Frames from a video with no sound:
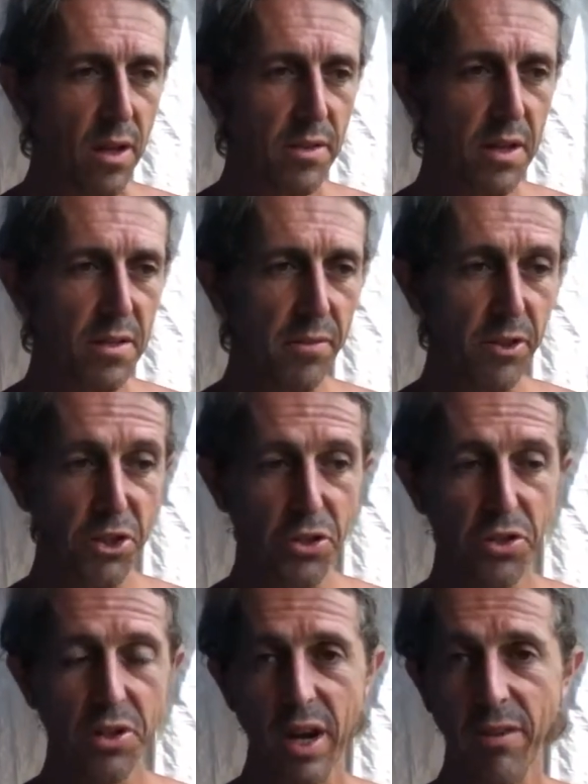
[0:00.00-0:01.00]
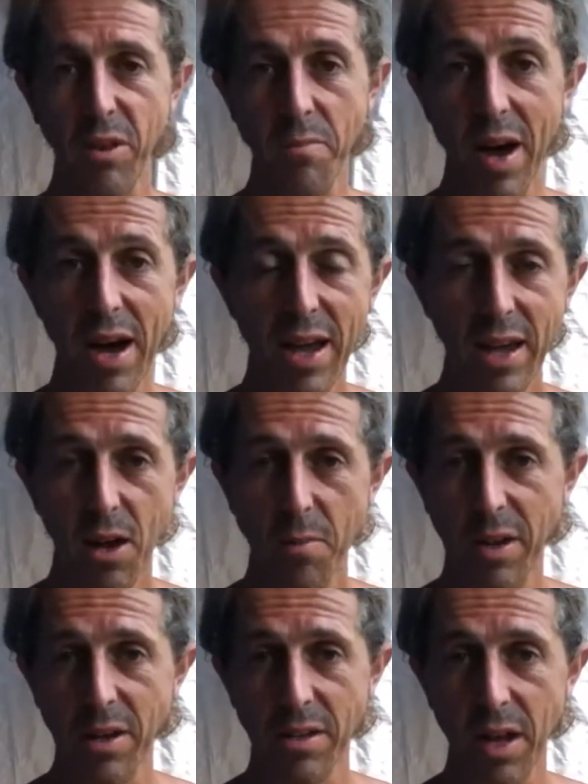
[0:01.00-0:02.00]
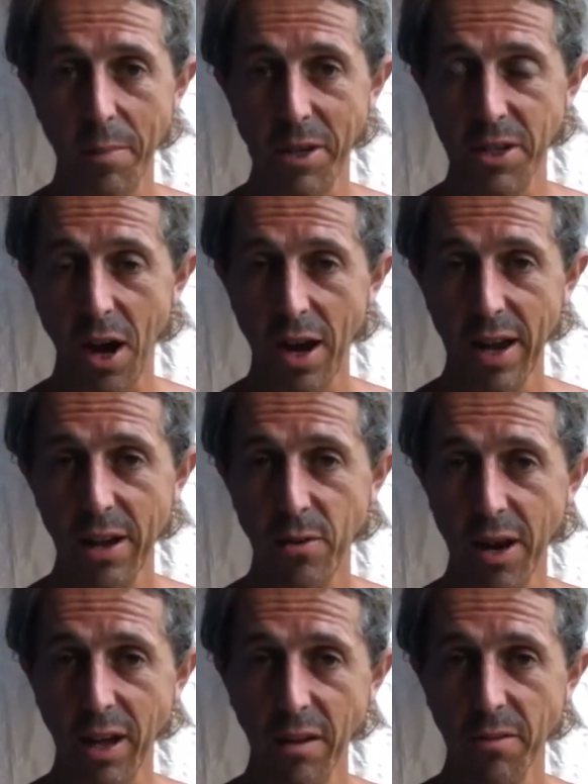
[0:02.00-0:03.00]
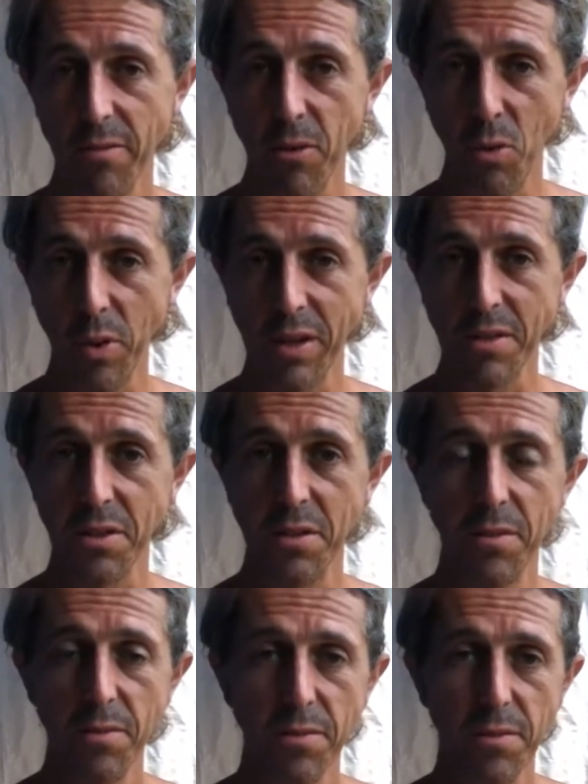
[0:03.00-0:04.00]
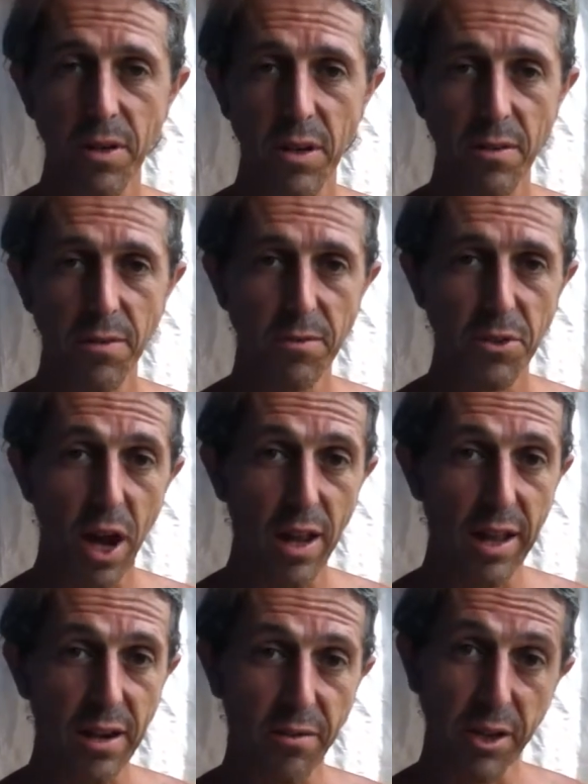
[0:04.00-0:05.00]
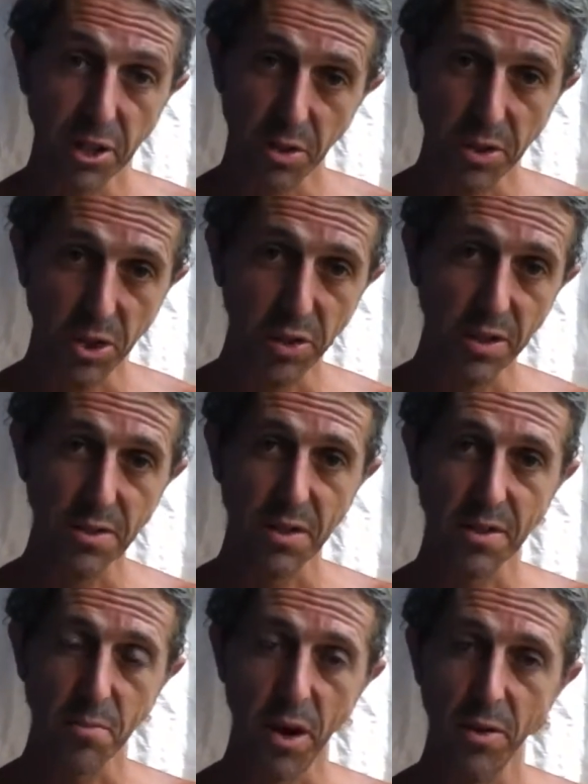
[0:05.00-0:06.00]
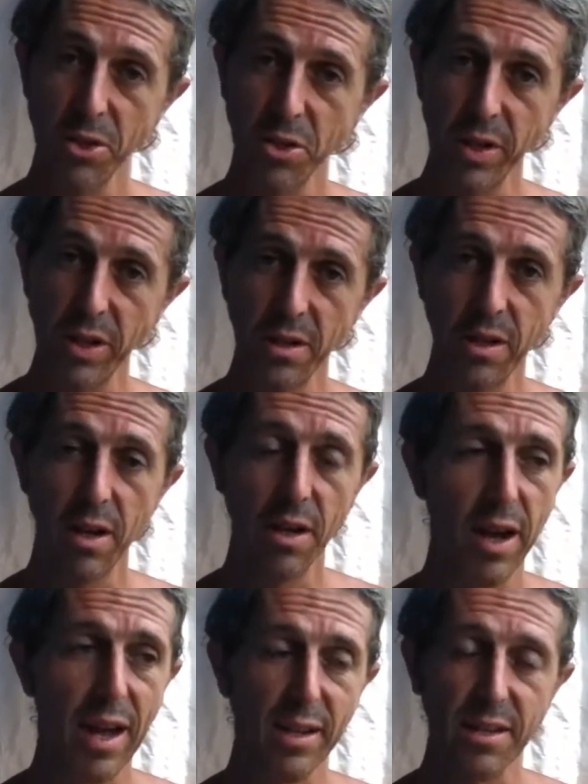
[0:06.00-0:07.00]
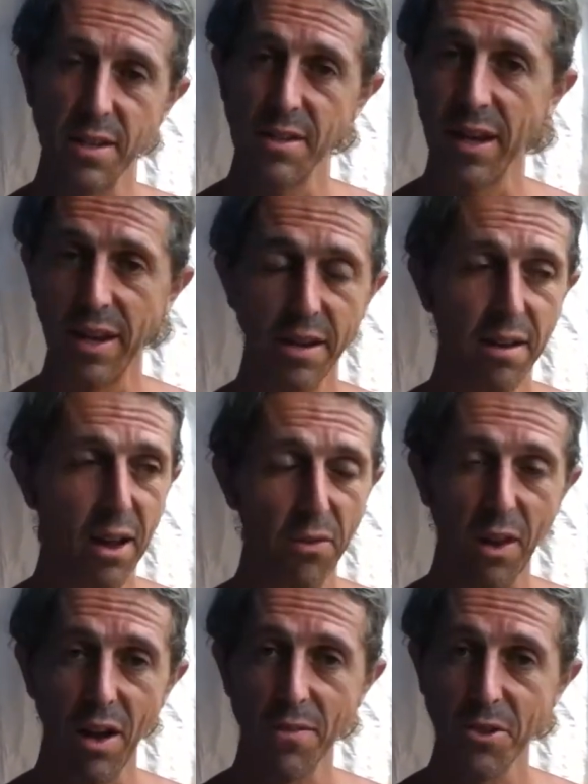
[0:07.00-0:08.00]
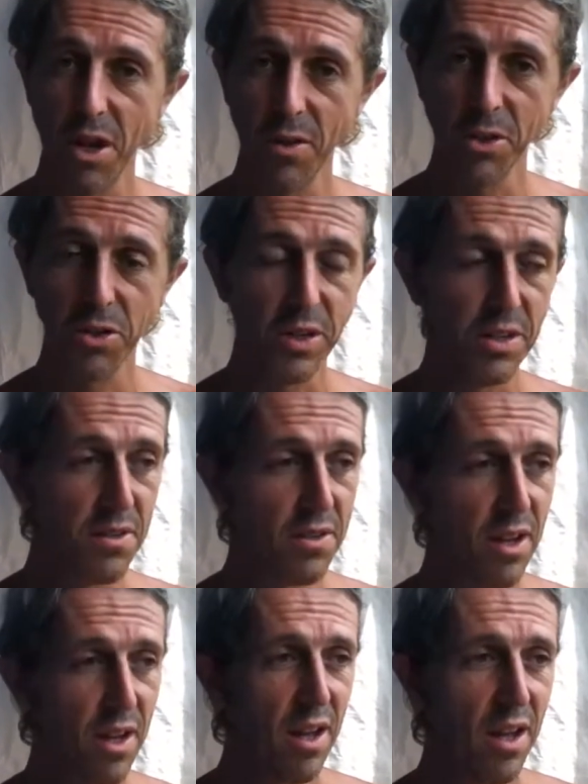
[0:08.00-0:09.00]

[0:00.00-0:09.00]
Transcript: so it's every June. Every May, I'm in Thailand running 4 weeks of Thailand adventure retreats. That's my retreat, 80-10-10 healthy lifestyle retreats.